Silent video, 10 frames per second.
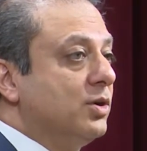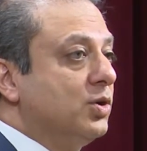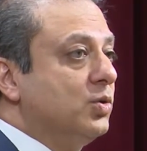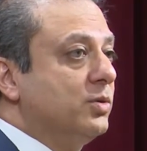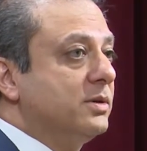
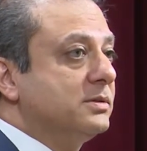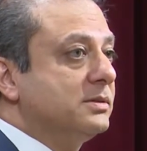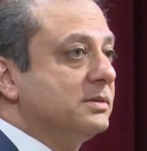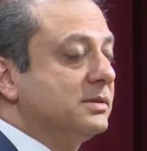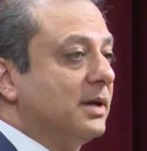who
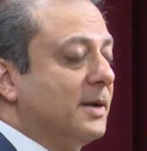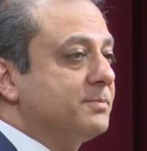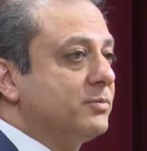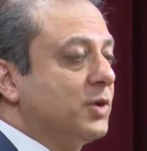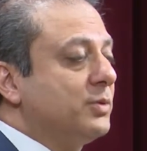uh,
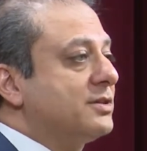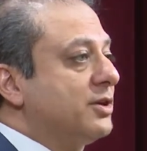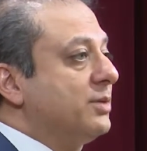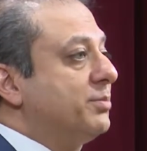don't necessarily